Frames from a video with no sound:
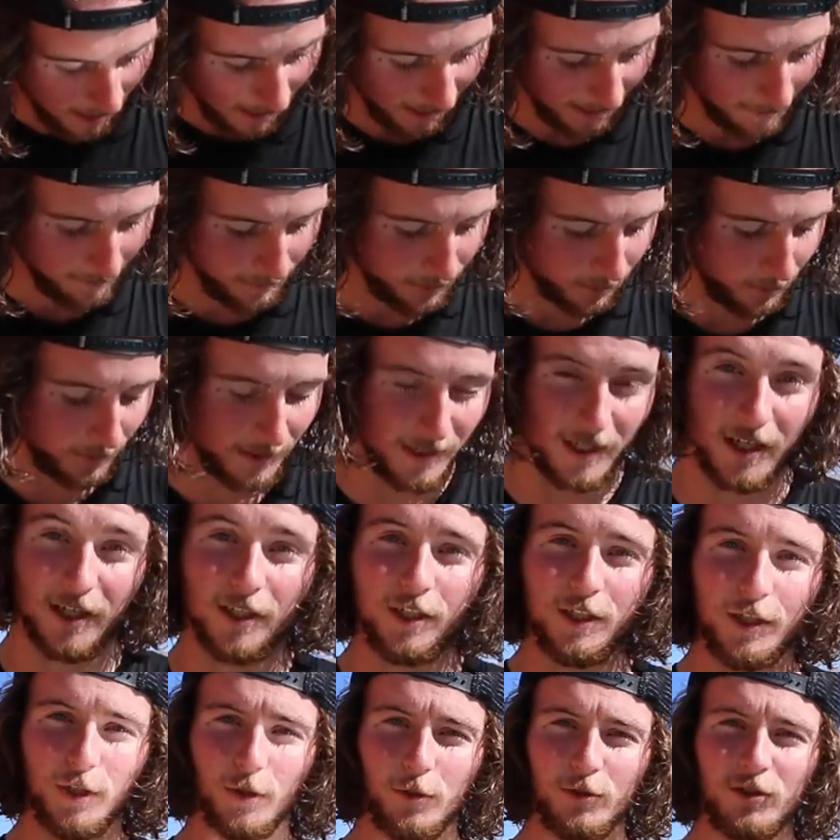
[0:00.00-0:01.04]
I am doing a
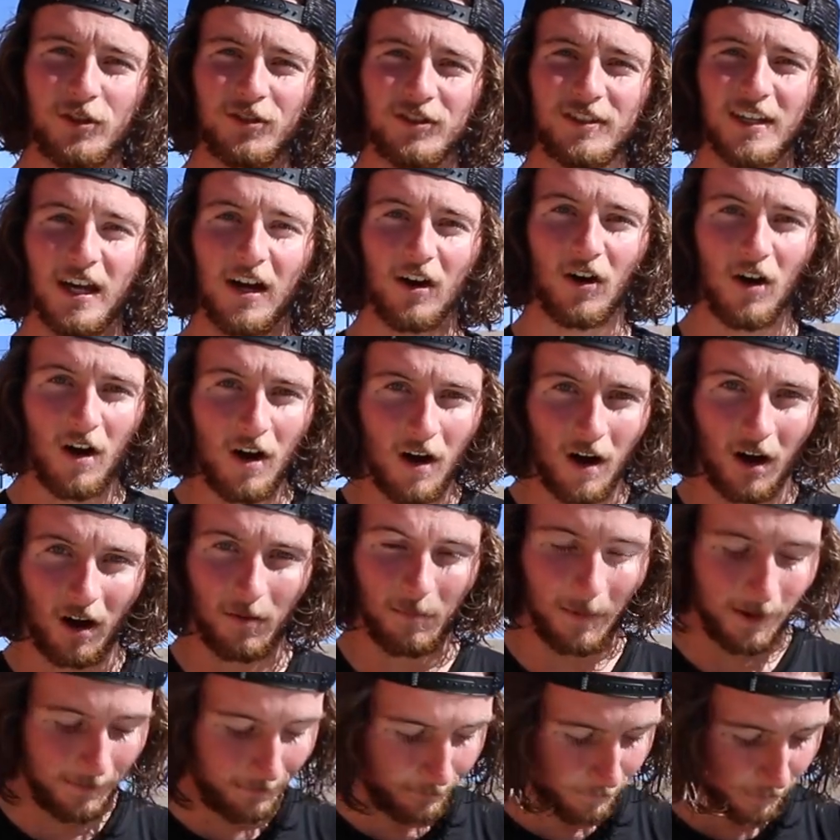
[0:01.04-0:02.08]
huge sale on
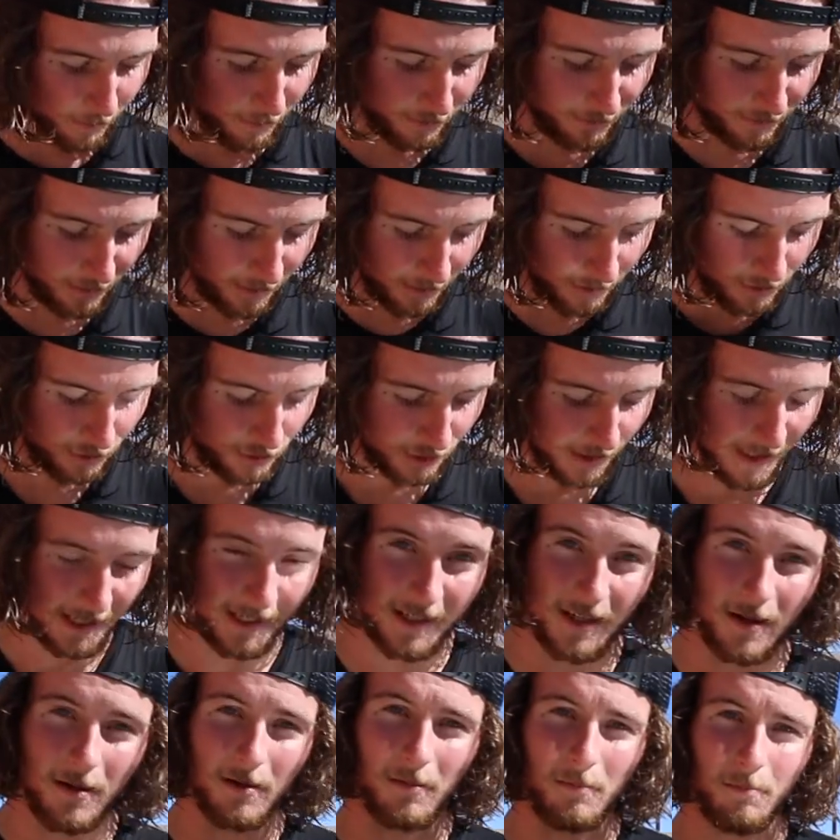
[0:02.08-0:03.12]
my first
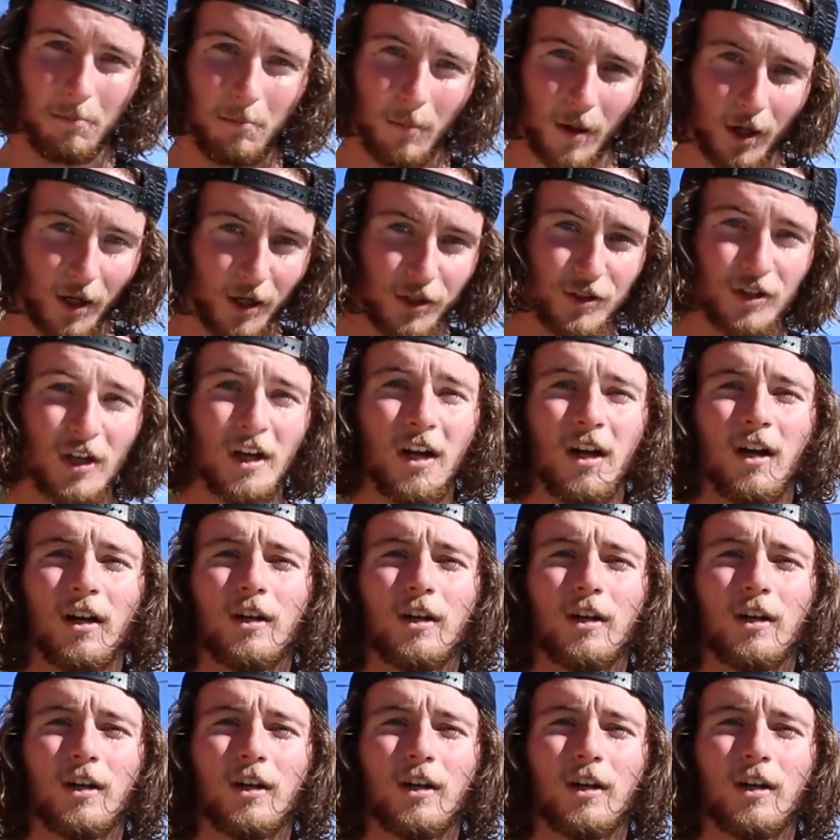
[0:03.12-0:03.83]
gen merch.